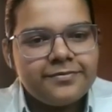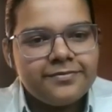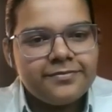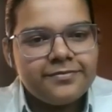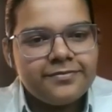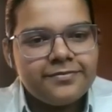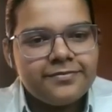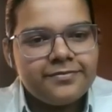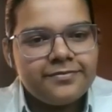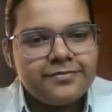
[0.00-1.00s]

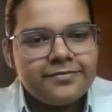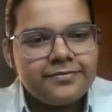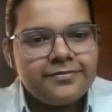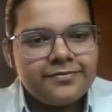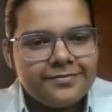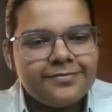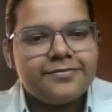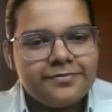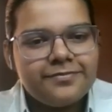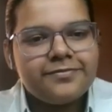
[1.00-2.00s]

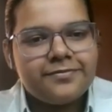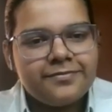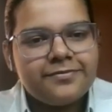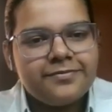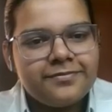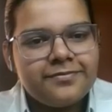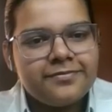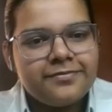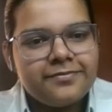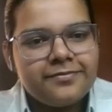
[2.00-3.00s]

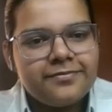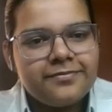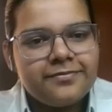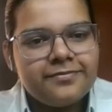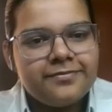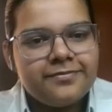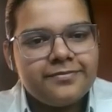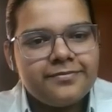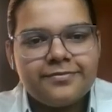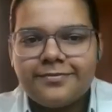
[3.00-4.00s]

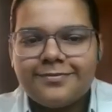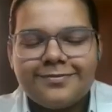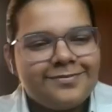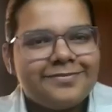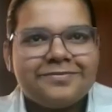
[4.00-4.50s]
[no speech]